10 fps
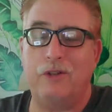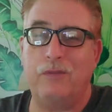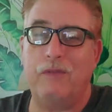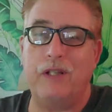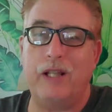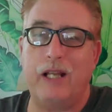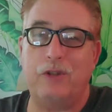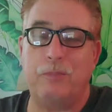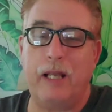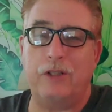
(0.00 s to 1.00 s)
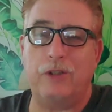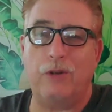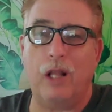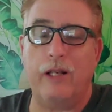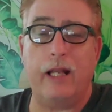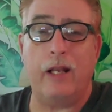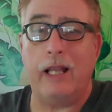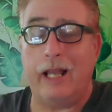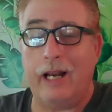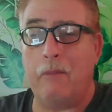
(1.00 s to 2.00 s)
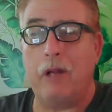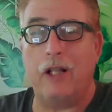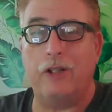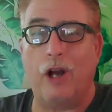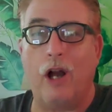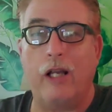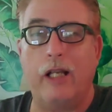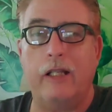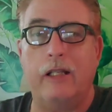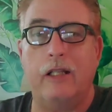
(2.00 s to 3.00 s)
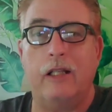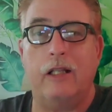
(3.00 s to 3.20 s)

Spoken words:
So 50,000 pesos, a lot down. And I'm not talking